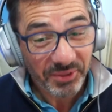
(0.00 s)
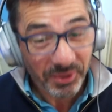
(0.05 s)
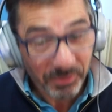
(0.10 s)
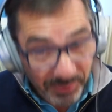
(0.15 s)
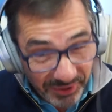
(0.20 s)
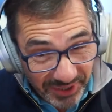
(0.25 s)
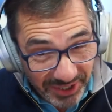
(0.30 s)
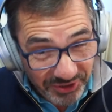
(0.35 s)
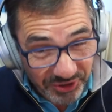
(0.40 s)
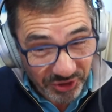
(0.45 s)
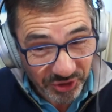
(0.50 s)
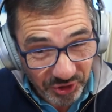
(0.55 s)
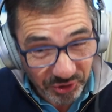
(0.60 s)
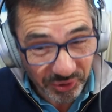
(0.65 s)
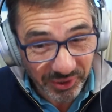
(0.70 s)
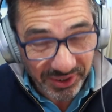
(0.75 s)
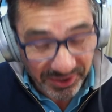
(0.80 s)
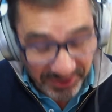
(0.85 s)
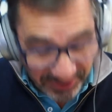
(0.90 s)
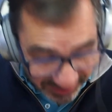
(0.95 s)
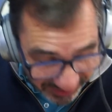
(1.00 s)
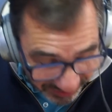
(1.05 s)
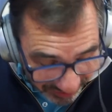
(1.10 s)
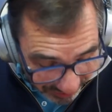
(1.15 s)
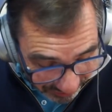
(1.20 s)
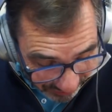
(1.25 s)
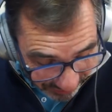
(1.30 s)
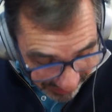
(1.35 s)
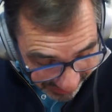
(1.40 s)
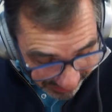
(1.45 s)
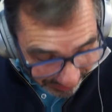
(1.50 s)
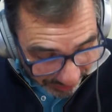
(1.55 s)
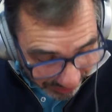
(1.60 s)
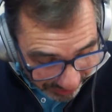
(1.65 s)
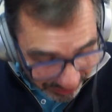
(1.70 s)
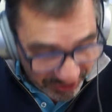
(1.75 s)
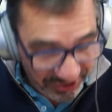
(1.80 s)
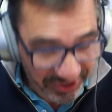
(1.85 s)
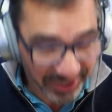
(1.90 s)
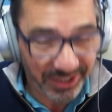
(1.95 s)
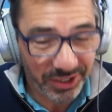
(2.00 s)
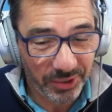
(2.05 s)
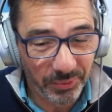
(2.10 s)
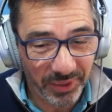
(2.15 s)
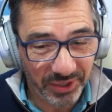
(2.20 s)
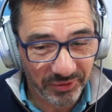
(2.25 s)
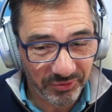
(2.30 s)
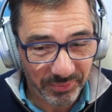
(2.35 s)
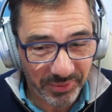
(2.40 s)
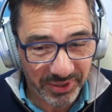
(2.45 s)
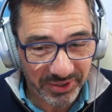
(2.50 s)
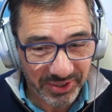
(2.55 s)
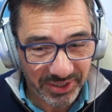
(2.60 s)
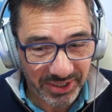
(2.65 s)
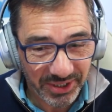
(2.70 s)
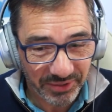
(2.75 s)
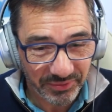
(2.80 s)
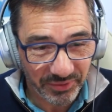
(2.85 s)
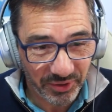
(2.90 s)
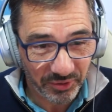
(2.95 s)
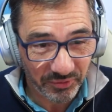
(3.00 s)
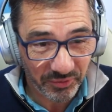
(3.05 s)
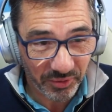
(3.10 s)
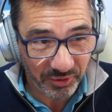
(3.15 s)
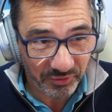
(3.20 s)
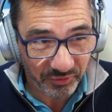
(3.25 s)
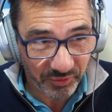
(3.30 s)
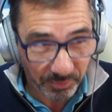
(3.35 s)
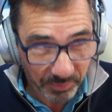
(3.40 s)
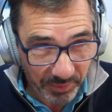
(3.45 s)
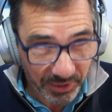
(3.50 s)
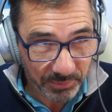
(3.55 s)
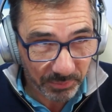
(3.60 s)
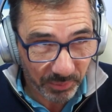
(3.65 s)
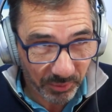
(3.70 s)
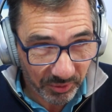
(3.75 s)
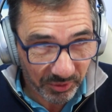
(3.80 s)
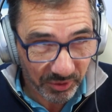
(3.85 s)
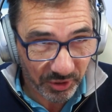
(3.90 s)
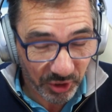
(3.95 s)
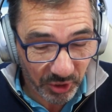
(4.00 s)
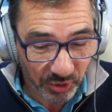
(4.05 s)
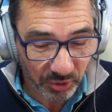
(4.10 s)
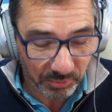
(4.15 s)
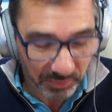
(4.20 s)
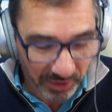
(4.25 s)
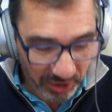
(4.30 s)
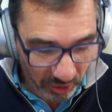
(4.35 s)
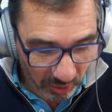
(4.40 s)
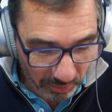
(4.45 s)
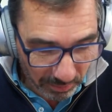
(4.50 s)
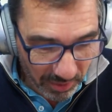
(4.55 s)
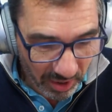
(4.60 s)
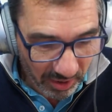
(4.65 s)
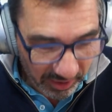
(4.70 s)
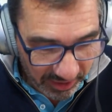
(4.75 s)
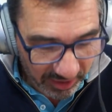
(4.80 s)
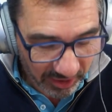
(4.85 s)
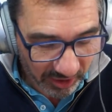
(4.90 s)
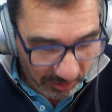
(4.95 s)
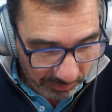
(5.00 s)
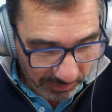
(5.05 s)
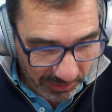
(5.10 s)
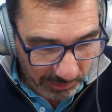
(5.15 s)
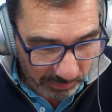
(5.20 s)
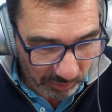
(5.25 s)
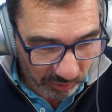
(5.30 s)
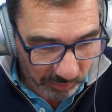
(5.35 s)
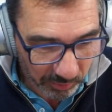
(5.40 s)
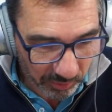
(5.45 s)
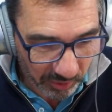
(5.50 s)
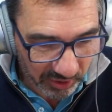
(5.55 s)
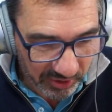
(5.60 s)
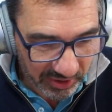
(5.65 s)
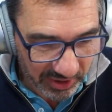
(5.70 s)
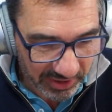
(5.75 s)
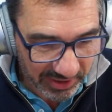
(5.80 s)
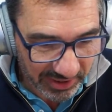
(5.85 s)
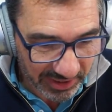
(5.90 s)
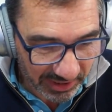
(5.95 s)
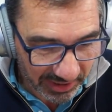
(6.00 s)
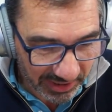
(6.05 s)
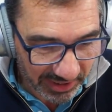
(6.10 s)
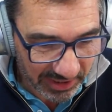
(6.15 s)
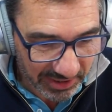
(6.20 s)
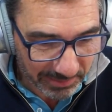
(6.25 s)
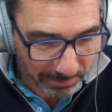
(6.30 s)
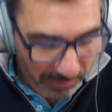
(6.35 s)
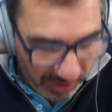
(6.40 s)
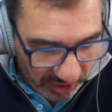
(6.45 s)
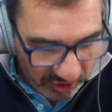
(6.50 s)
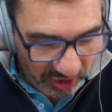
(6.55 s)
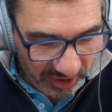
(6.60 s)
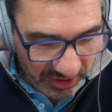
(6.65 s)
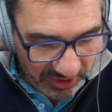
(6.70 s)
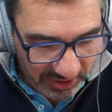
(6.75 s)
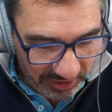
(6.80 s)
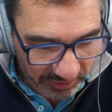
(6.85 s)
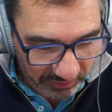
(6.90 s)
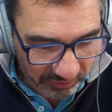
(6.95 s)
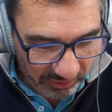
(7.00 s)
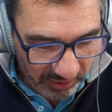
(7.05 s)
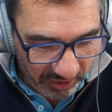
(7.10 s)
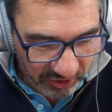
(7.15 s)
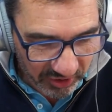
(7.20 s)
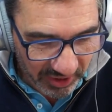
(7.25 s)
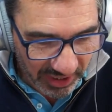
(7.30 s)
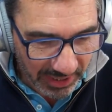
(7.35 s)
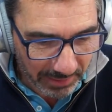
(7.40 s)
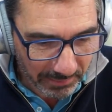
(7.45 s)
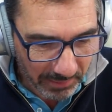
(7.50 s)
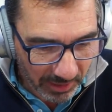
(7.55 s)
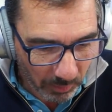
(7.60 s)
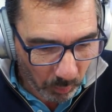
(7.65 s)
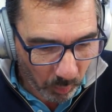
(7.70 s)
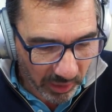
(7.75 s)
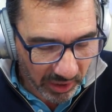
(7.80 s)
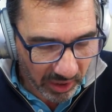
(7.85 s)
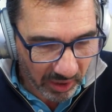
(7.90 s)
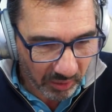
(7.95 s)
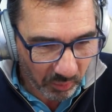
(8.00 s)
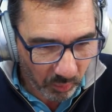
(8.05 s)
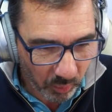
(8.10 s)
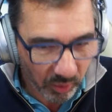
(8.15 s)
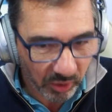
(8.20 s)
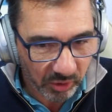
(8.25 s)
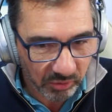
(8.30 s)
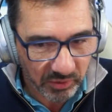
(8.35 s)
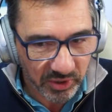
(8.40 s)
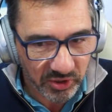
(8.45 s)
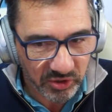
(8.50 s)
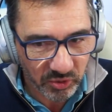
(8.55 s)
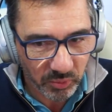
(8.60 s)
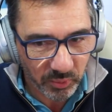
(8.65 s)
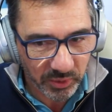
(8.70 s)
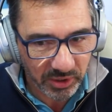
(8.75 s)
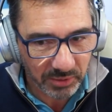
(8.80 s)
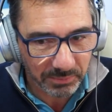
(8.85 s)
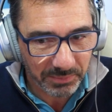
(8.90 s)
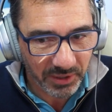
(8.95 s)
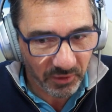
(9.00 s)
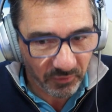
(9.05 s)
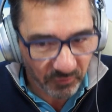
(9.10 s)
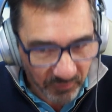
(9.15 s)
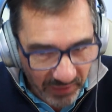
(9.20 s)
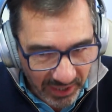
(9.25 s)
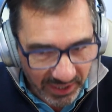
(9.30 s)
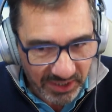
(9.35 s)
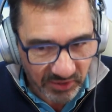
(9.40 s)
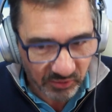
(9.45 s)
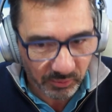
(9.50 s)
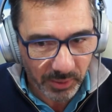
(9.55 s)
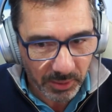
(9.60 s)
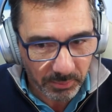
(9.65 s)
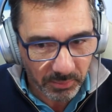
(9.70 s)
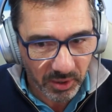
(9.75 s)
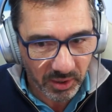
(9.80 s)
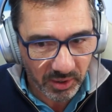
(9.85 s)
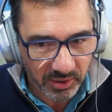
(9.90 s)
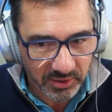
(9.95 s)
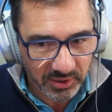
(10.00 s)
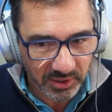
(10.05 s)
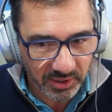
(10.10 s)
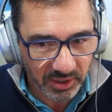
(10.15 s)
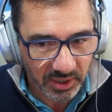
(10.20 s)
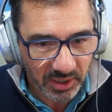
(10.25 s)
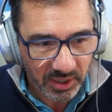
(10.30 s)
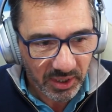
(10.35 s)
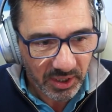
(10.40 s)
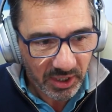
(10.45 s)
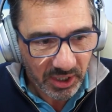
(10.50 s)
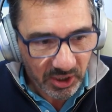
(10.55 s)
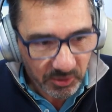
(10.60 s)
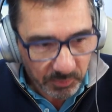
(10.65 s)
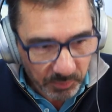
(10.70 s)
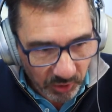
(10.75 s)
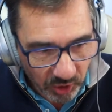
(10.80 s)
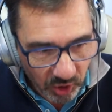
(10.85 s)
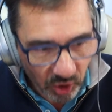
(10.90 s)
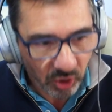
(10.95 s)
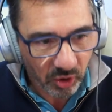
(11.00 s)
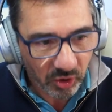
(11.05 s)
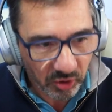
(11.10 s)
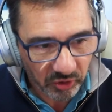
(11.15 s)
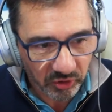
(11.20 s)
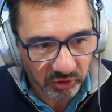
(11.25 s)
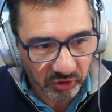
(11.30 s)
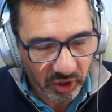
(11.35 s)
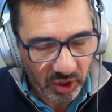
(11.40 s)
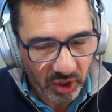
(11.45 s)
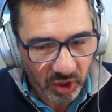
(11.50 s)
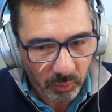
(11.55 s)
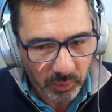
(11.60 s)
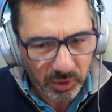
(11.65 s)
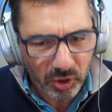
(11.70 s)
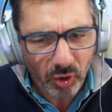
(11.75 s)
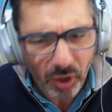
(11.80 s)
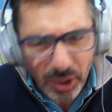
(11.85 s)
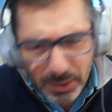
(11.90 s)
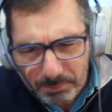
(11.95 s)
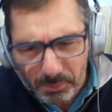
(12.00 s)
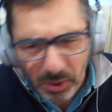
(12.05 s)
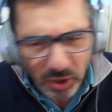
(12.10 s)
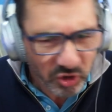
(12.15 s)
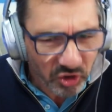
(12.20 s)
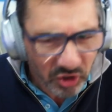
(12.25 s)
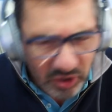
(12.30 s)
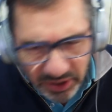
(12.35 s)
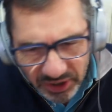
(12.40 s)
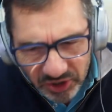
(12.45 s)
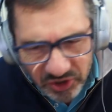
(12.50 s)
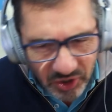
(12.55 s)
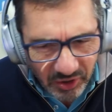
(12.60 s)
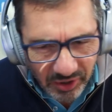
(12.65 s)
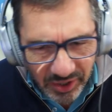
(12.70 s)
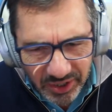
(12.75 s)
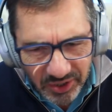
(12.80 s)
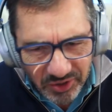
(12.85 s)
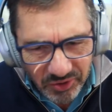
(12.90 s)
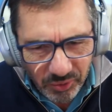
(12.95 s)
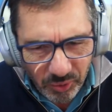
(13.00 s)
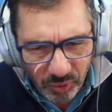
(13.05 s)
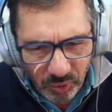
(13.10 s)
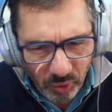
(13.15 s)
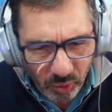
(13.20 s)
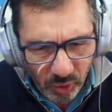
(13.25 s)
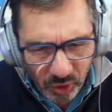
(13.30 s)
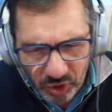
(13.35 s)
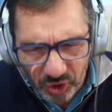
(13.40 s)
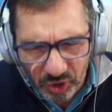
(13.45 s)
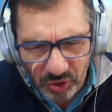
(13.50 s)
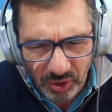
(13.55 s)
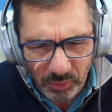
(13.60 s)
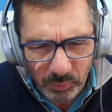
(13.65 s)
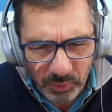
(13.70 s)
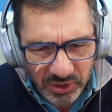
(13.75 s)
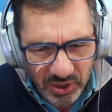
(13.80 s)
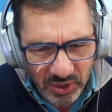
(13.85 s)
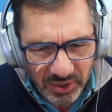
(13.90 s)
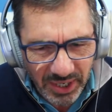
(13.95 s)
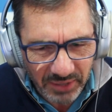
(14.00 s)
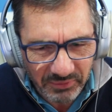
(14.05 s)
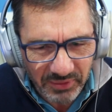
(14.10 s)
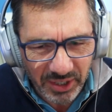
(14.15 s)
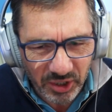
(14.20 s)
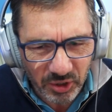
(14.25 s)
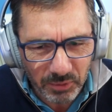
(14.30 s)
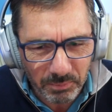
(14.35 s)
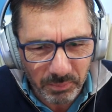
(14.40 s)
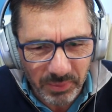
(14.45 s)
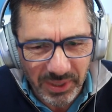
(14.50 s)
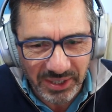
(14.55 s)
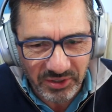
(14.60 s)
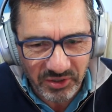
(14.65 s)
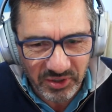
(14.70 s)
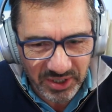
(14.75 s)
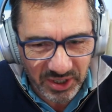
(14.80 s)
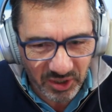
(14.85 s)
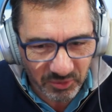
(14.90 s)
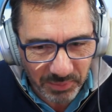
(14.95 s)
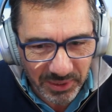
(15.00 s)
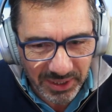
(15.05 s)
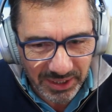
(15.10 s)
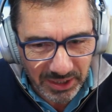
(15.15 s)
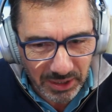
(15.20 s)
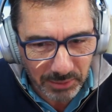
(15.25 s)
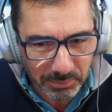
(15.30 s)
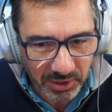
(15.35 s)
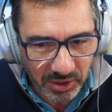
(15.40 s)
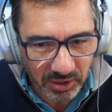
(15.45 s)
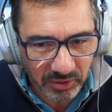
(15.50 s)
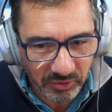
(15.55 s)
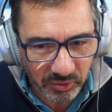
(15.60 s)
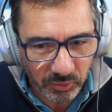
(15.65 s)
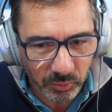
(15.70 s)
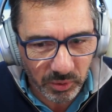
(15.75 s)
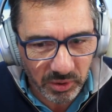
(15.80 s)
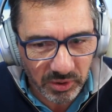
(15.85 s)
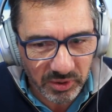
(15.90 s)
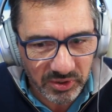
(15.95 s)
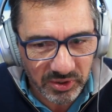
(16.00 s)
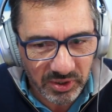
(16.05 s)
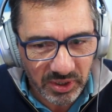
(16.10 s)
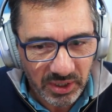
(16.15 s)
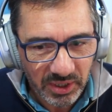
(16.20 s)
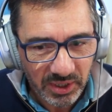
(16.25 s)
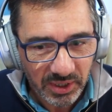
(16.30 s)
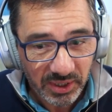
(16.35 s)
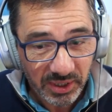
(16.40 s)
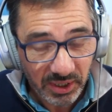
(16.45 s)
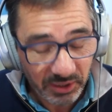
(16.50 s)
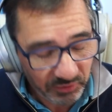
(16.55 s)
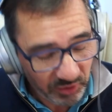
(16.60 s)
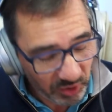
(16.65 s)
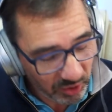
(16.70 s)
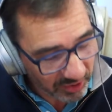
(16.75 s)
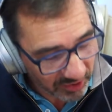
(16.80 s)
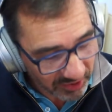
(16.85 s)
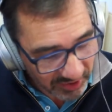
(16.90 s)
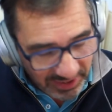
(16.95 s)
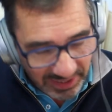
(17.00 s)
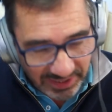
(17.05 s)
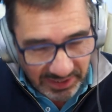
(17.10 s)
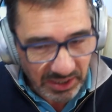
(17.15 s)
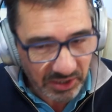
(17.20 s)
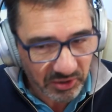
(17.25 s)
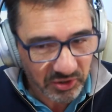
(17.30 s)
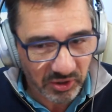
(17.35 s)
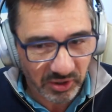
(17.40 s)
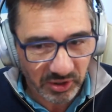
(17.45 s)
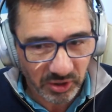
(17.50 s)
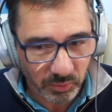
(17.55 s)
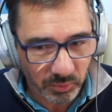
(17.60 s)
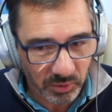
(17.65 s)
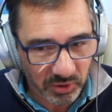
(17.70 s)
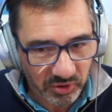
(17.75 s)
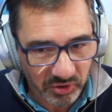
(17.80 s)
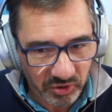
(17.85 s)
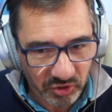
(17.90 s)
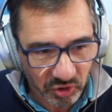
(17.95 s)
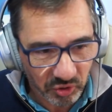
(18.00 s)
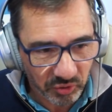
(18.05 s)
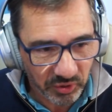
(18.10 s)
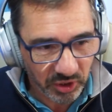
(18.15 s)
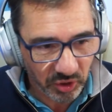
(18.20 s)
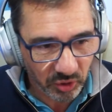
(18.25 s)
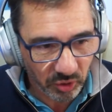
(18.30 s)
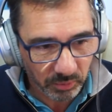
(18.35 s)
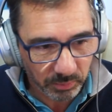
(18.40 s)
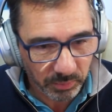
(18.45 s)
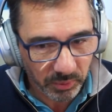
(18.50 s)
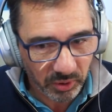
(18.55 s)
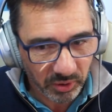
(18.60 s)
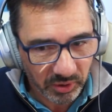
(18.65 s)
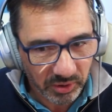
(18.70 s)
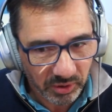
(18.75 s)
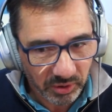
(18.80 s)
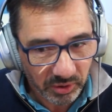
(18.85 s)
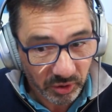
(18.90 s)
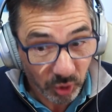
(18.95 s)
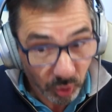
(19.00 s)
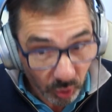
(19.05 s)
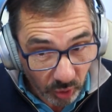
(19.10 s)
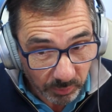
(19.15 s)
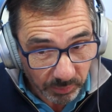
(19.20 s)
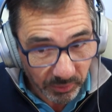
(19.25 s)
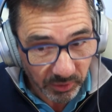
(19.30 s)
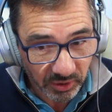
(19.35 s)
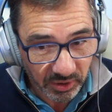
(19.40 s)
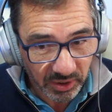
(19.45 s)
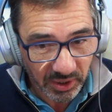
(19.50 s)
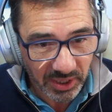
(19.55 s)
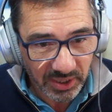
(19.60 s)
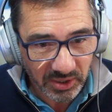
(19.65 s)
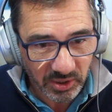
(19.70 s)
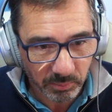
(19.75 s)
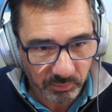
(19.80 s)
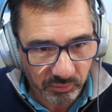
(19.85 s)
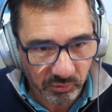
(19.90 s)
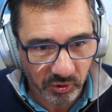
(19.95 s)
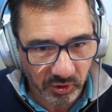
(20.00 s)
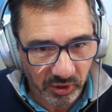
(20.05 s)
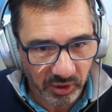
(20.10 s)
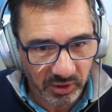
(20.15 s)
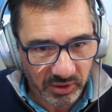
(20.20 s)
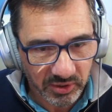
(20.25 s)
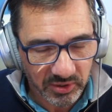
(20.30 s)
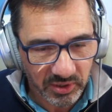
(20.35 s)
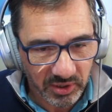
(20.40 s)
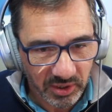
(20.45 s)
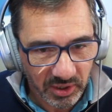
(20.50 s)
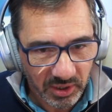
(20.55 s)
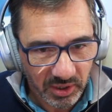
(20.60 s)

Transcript: but there's a trick, and this is a real good takeaway from this interview for, for people, you and me, who market other people's books. It's it's much easier for us, and and we one of the reasons we can be effective about marketing is because we're not emotionally tied or, or we don't have that complexity of being in the middle of the woods. If you can stand outside the woods and treat your book, your book, as a product,